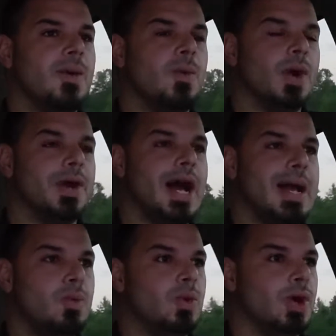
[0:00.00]
where
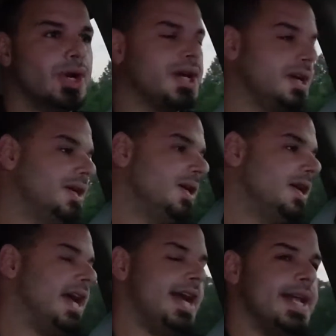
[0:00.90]
I work.
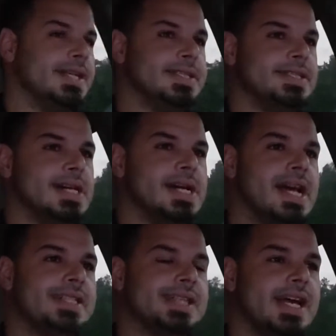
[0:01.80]
And
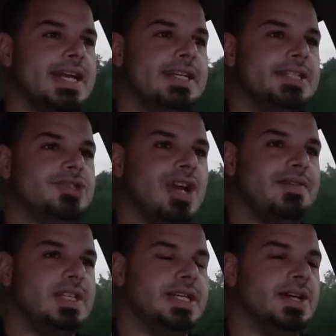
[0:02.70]
as I
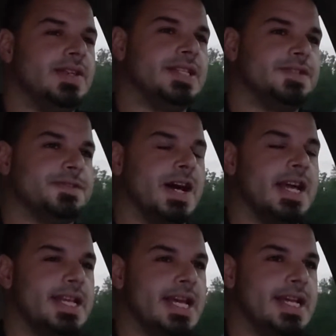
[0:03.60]
travel in on this
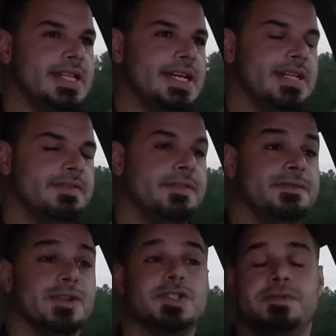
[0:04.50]
Friday at the end of the
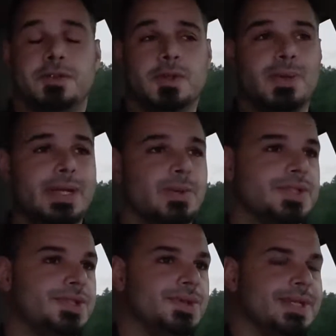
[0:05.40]
first full week with
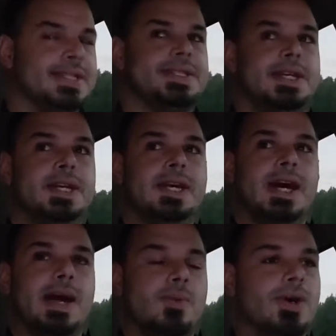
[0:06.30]
students,
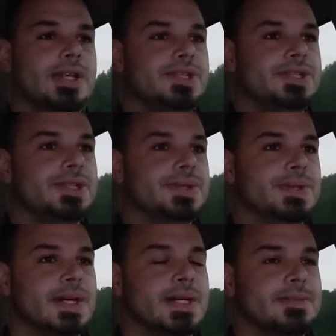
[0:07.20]
I wanted
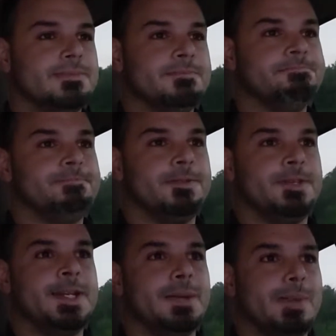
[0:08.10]
to
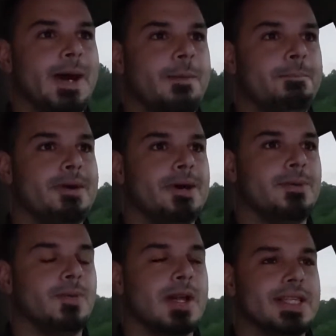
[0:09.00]
think about
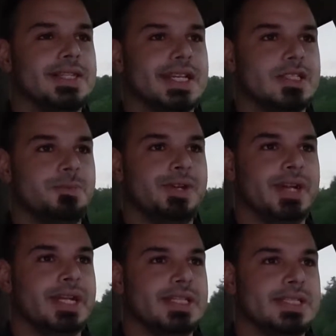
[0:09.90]
what this
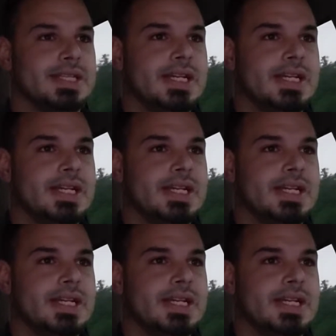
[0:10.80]
experience